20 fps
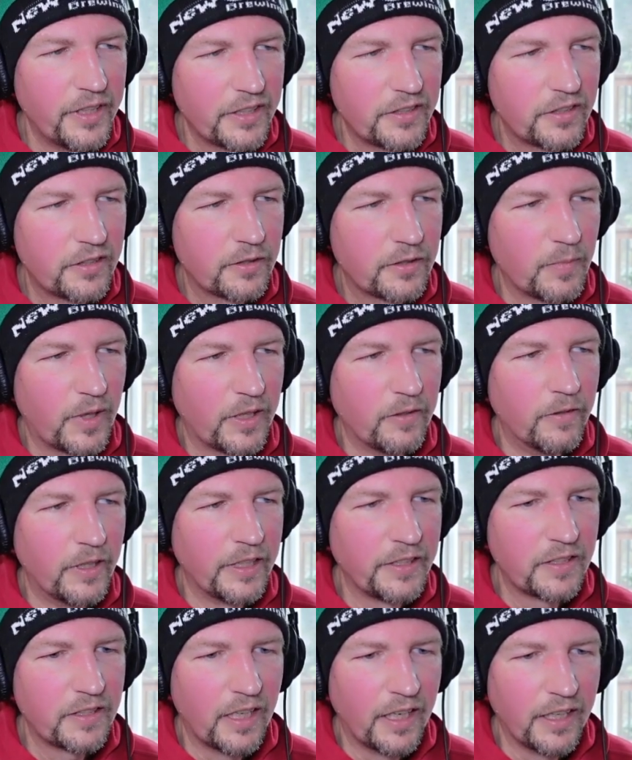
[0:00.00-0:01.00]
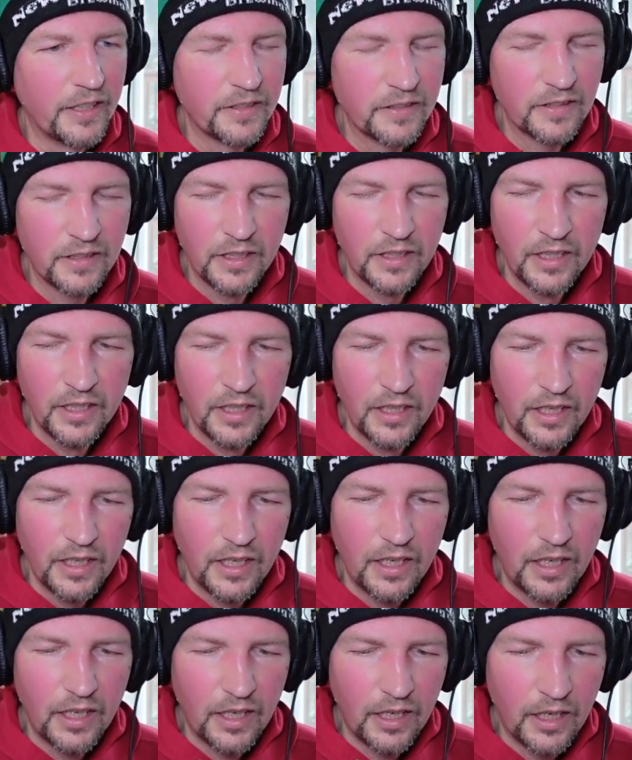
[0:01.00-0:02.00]
just my advice, guys.
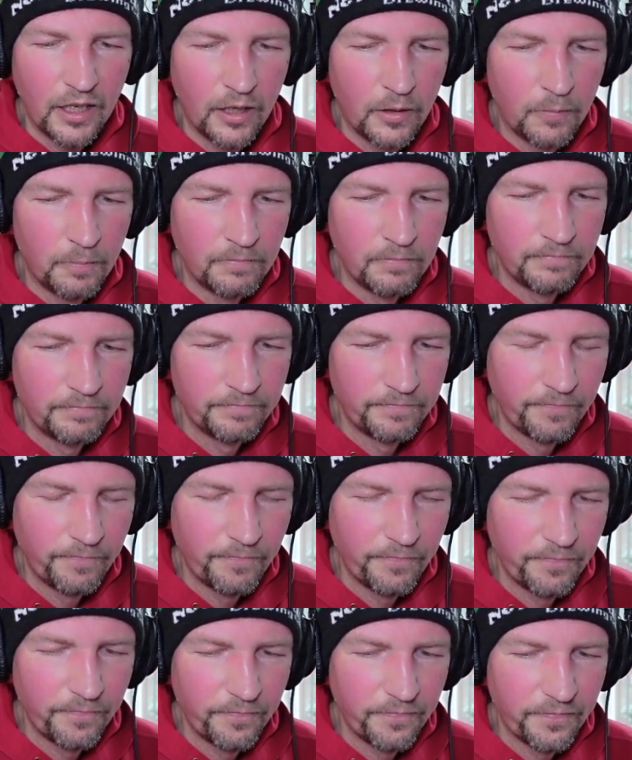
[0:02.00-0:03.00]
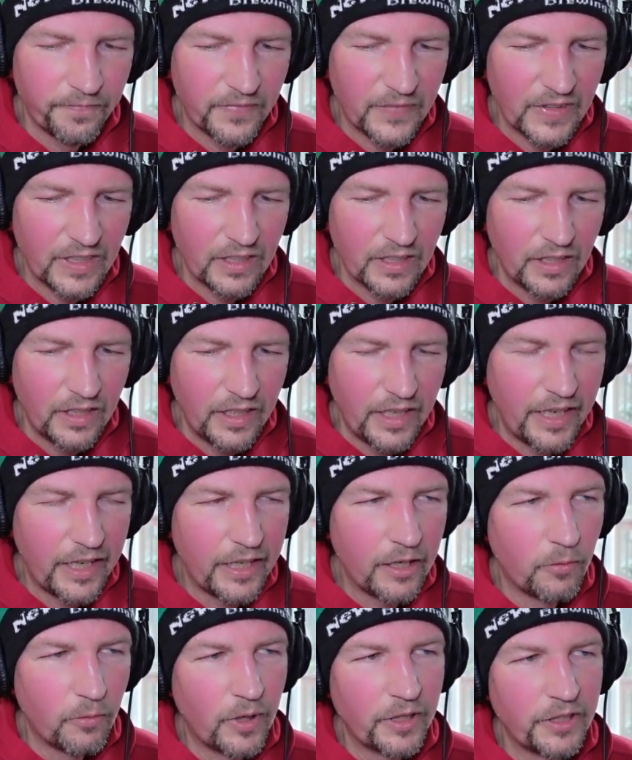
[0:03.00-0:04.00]
Um,
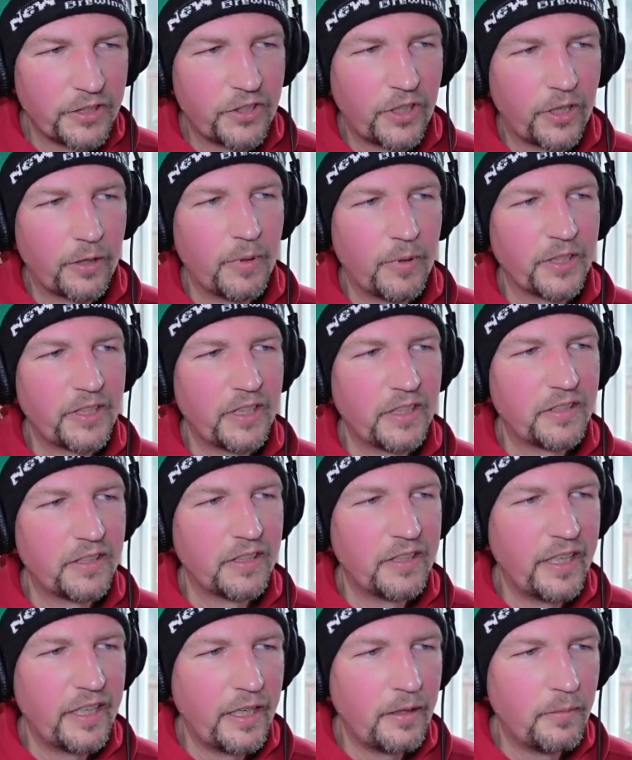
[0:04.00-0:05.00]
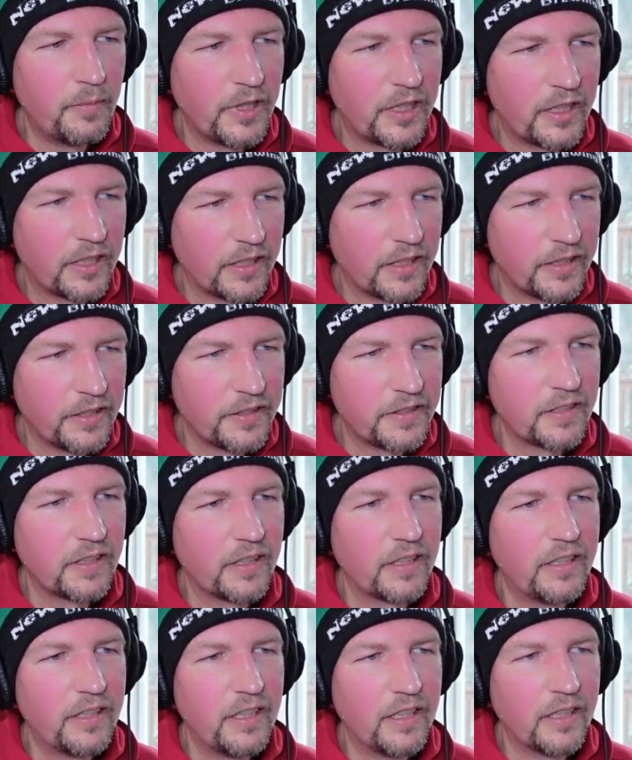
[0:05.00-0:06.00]
and I wanted to talk about that today because,
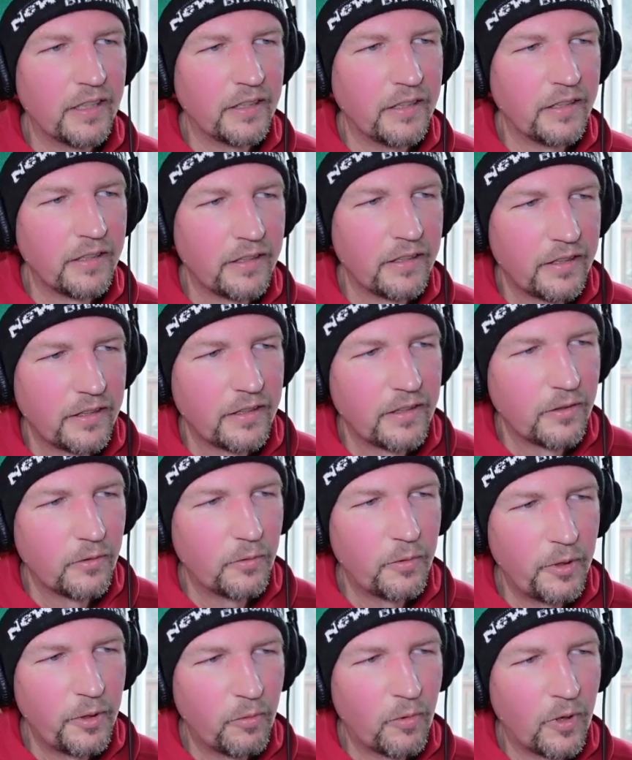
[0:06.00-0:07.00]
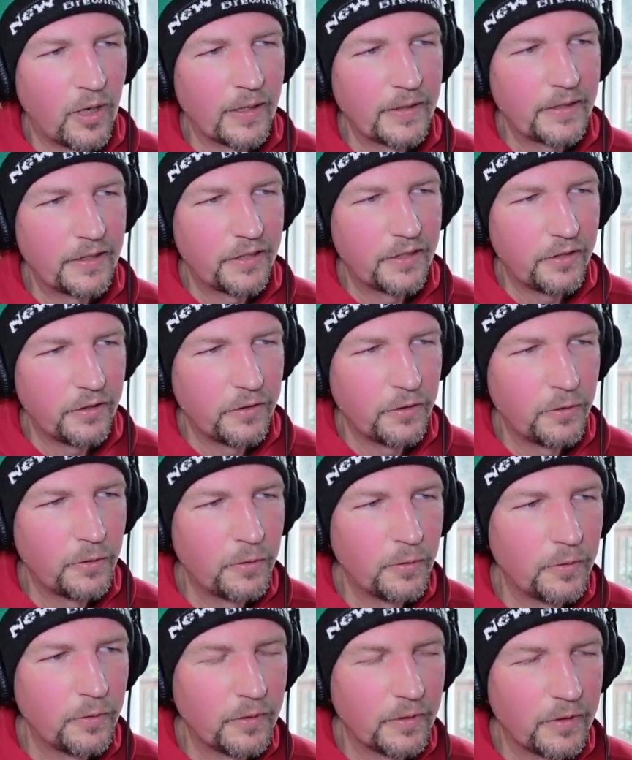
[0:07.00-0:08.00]
again, we want
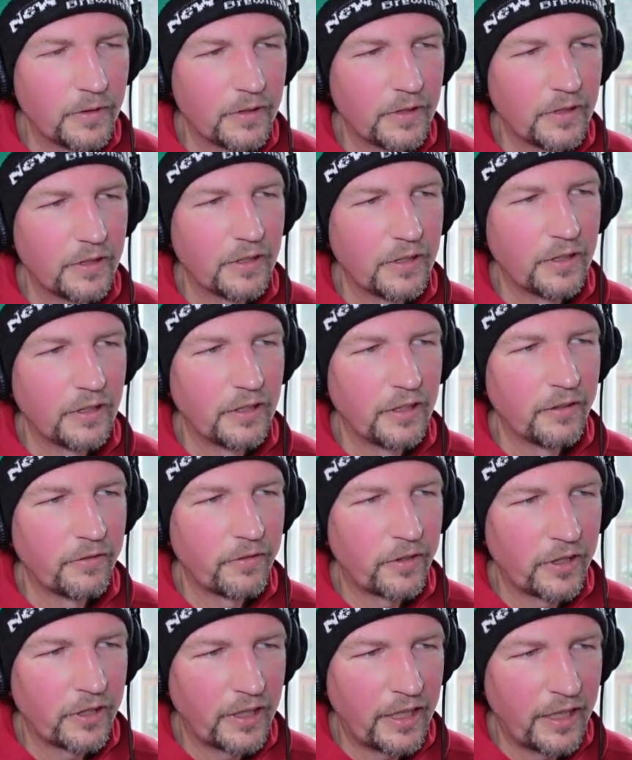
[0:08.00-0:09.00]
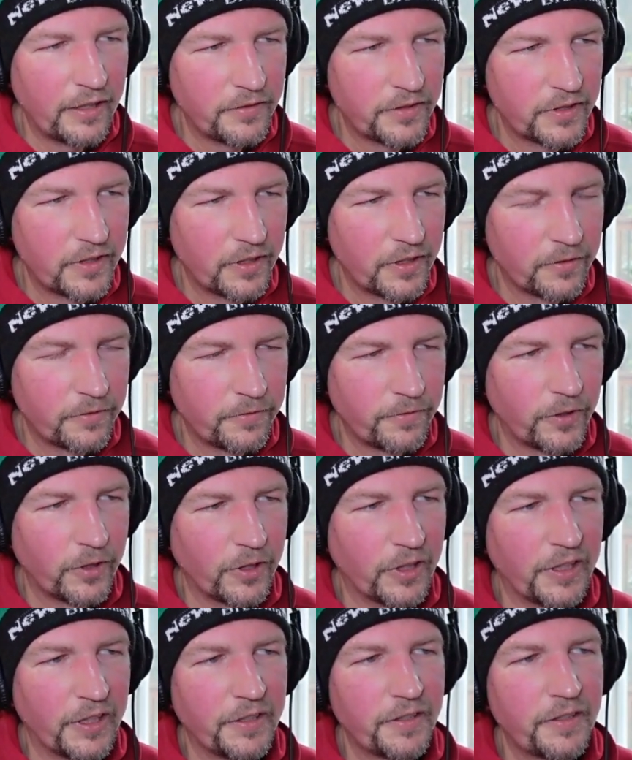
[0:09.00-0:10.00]
to live our lives to the
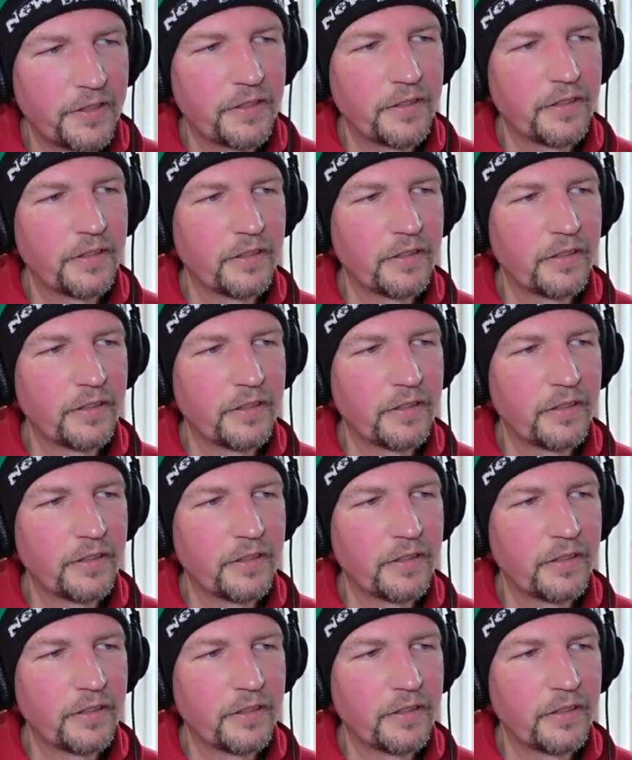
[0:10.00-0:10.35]
fullest.